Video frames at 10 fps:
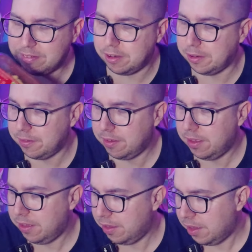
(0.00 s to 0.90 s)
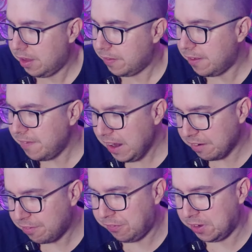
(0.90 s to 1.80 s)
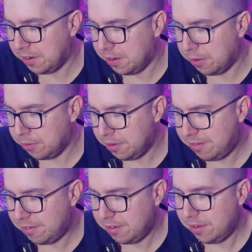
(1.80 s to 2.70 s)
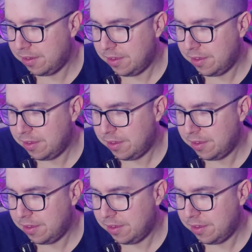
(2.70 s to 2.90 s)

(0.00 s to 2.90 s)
So the next thing I noticed,